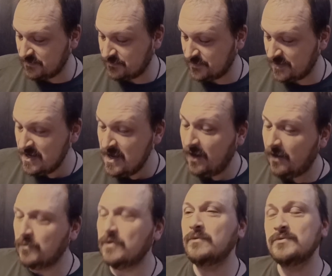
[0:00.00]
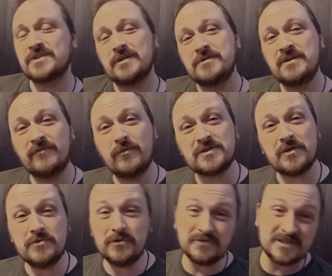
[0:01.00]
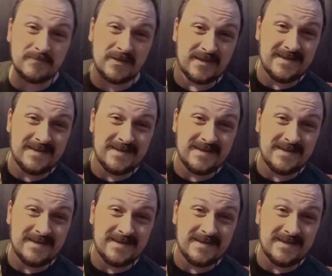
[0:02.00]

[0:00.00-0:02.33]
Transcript: But you've also got Timothy